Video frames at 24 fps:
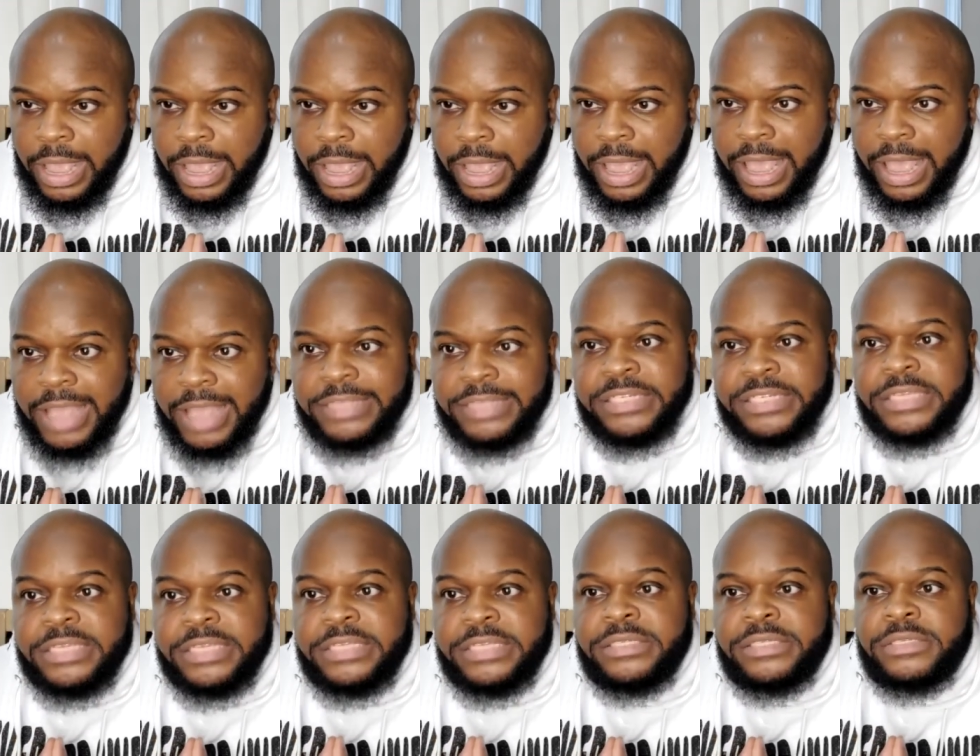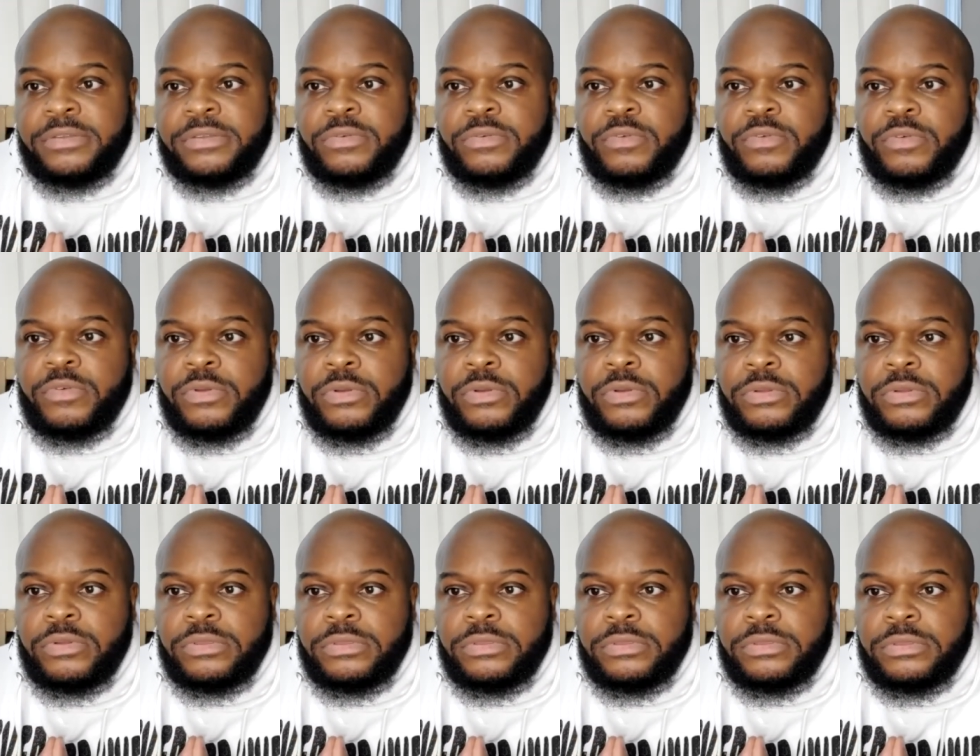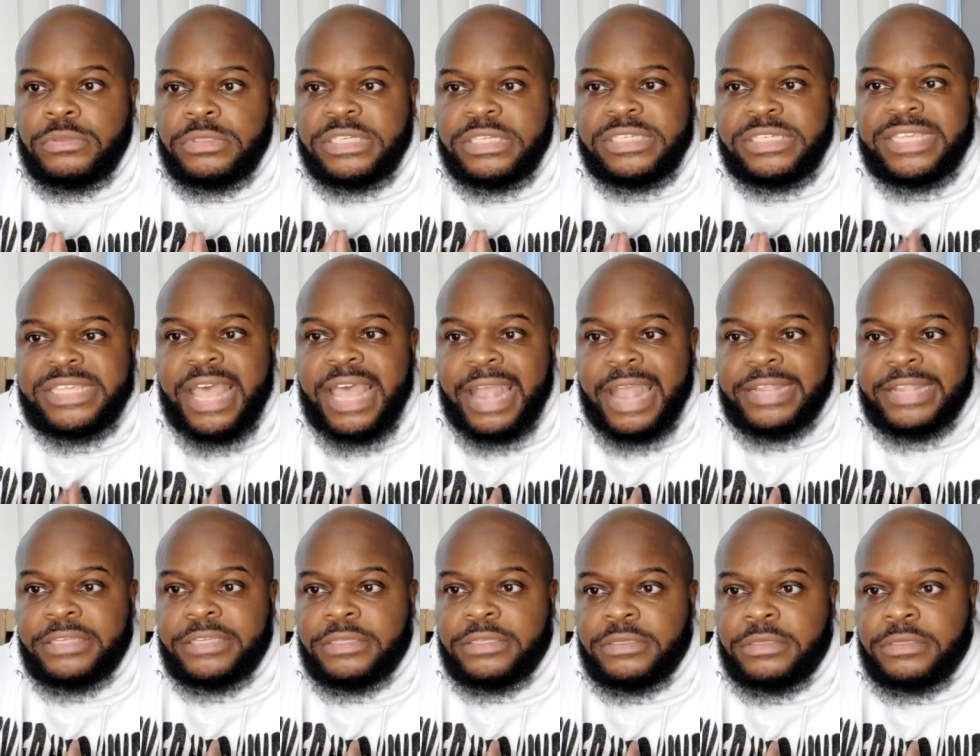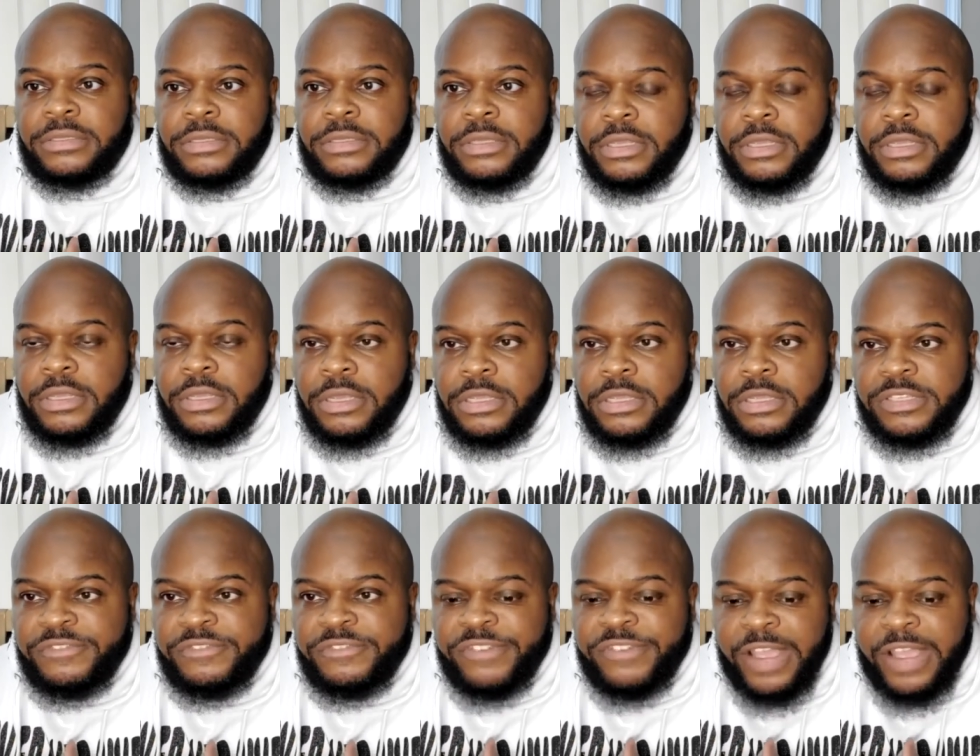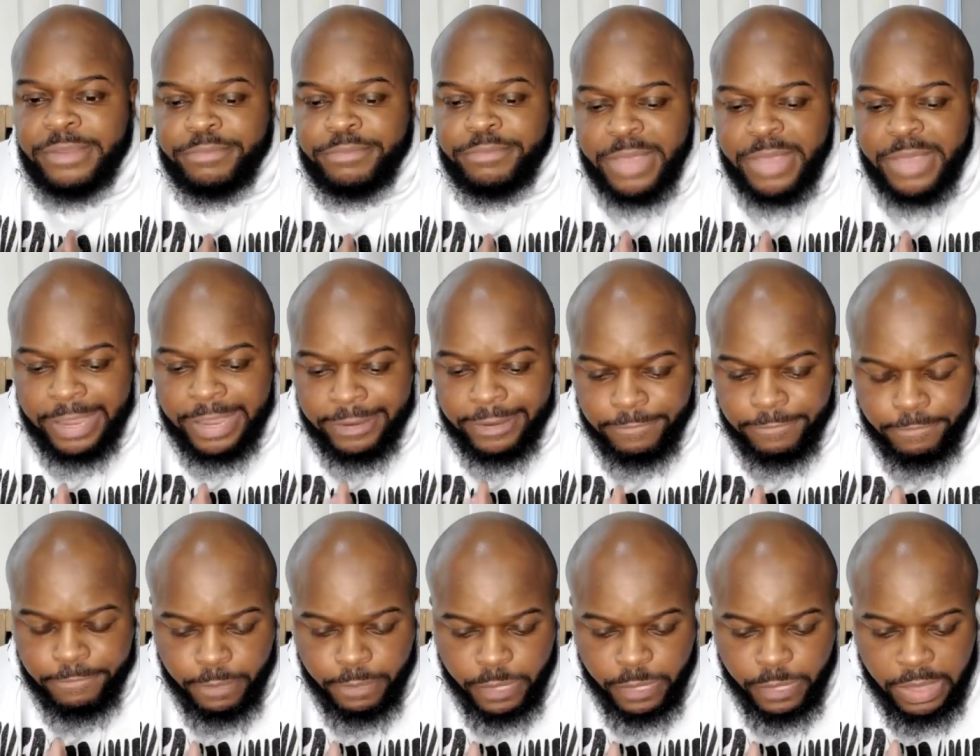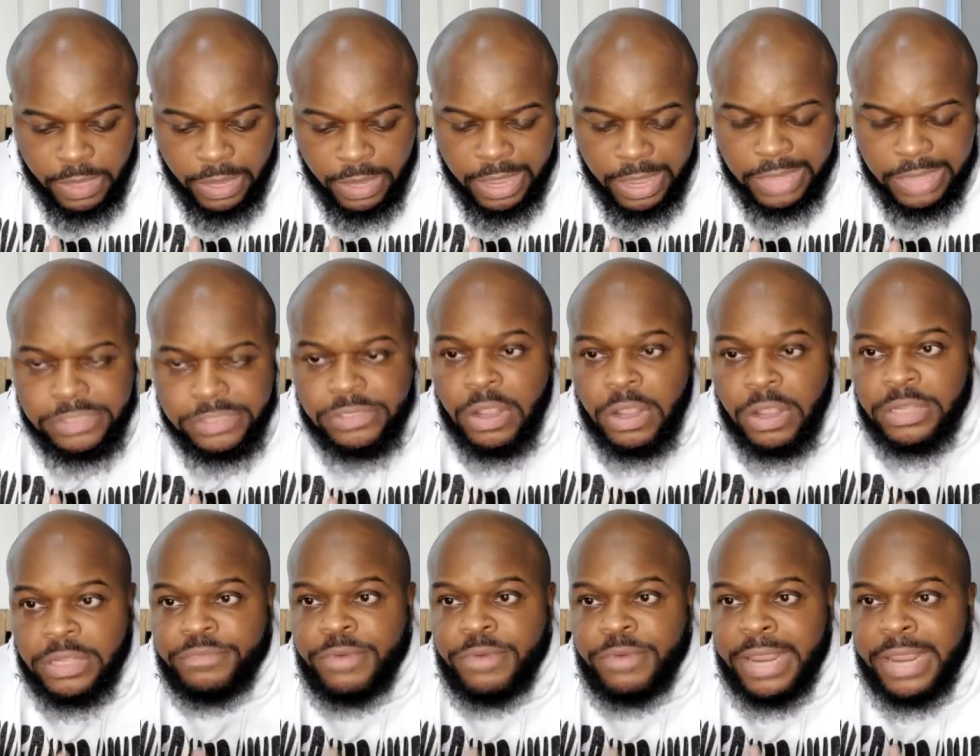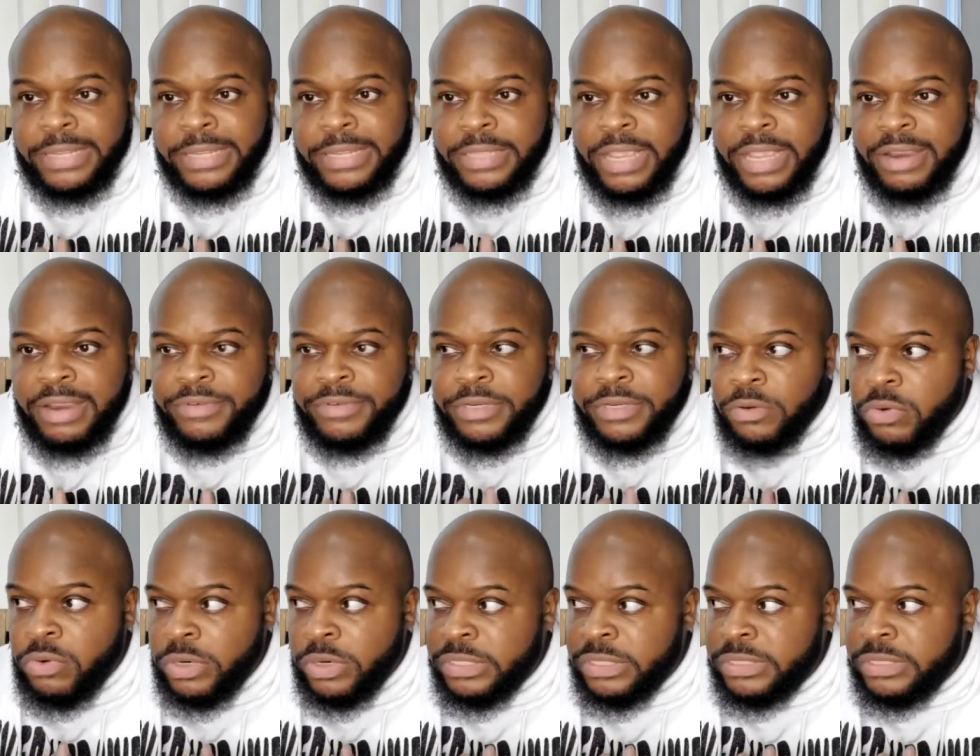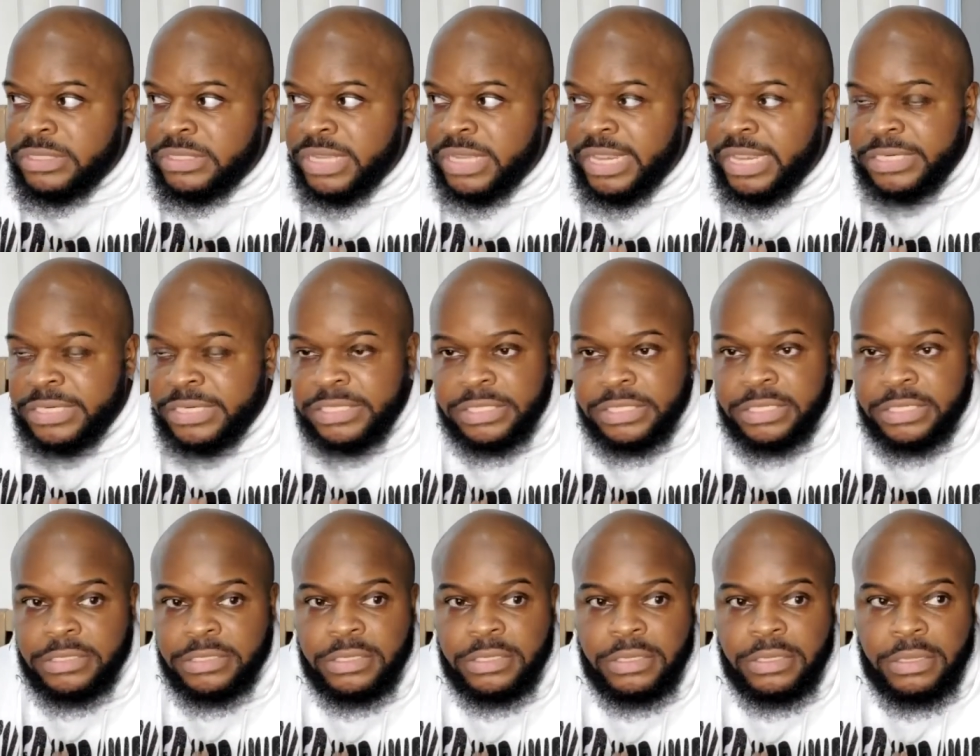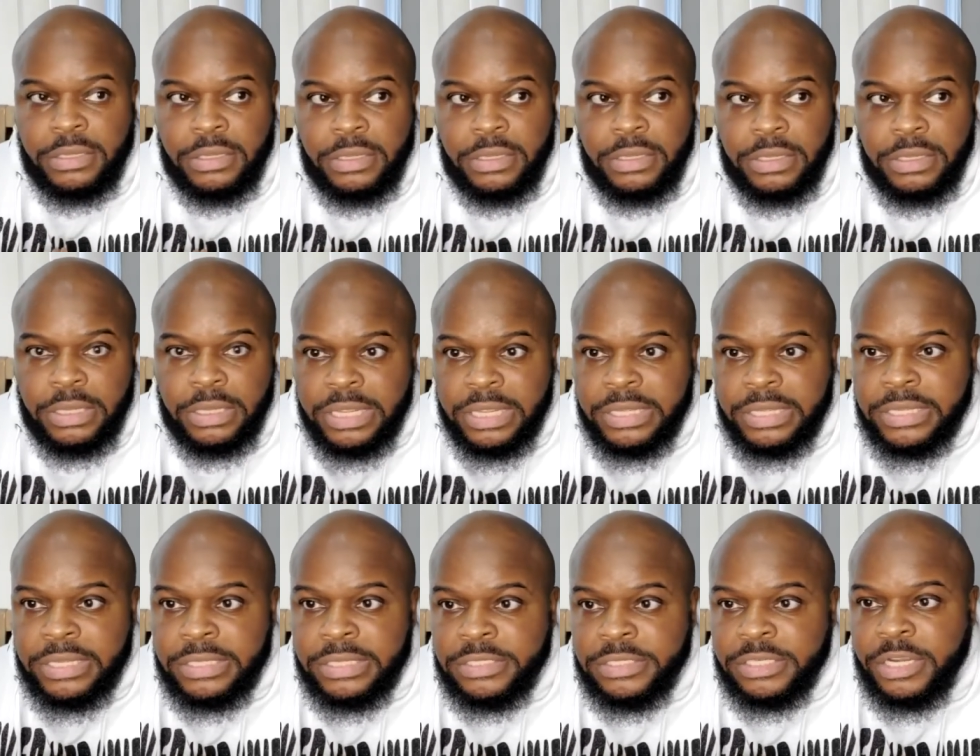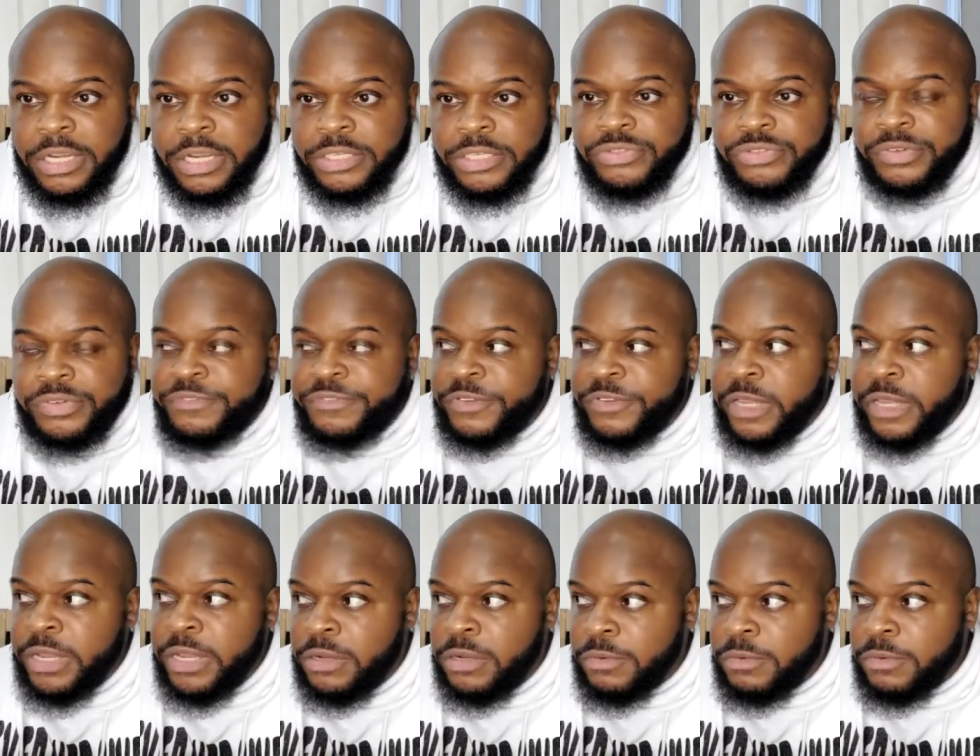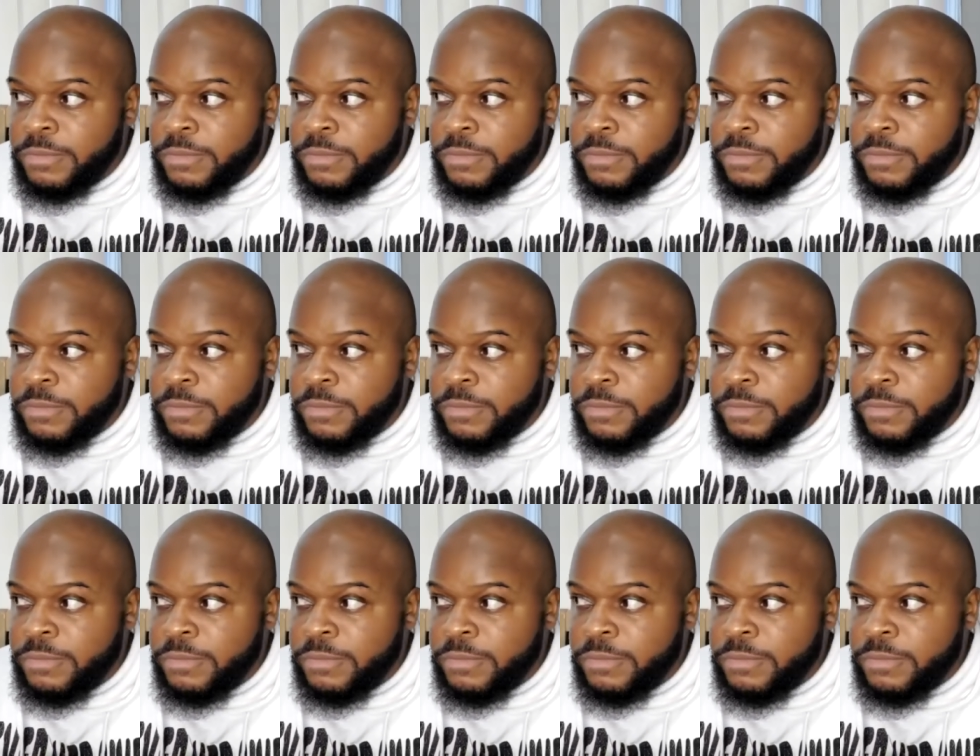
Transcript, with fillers: I just decided to fight back. I started writing every organization in this country for help.